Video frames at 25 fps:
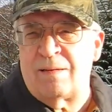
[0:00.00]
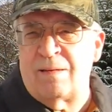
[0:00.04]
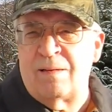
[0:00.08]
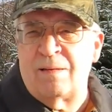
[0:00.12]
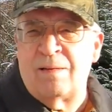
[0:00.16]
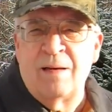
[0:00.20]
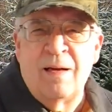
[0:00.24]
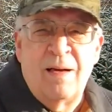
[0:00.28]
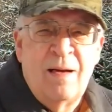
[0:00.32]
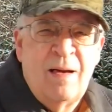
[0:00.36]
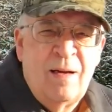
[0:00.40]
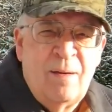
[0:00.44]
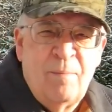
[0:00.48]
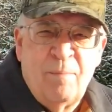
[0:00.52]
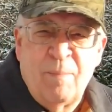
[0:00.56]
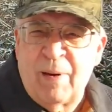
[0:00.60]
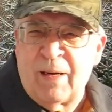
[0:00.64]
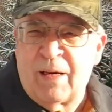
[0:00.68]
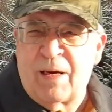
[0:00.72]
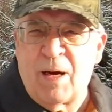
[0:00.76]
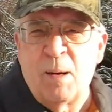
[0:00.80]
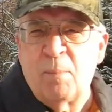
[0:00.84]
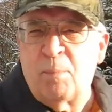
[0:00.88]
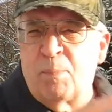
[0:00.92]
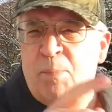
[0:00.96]
and my
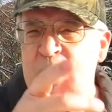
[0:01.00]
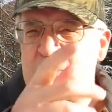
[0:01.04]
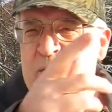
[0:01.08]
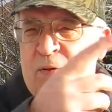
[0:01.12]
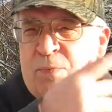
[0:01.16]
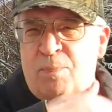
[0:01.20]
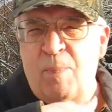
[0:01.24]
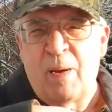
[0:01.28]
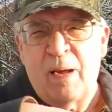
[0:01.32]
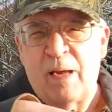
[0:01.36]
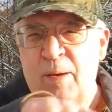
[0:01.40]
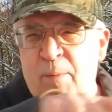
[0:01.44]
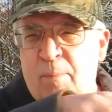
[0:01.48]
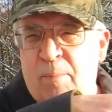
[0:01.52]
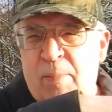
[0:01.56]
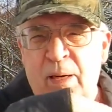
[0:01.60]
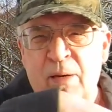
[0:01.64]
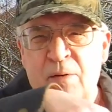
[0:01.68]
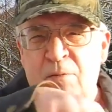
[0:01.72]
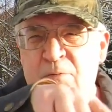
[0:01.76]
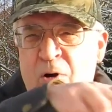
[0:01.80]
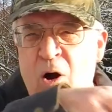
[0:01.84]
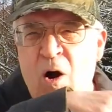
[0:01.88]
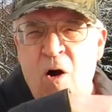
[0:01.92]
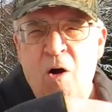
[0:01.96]
compass may have
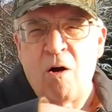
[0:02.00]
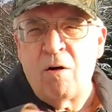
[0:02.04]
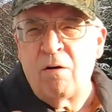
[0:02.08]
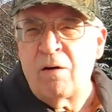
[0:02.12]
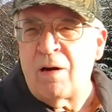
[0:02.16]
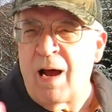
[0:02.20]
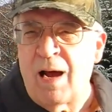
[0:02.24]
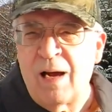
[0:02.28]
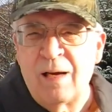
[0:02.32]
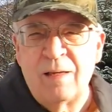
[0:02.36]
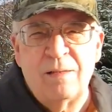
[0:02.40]
been wrong.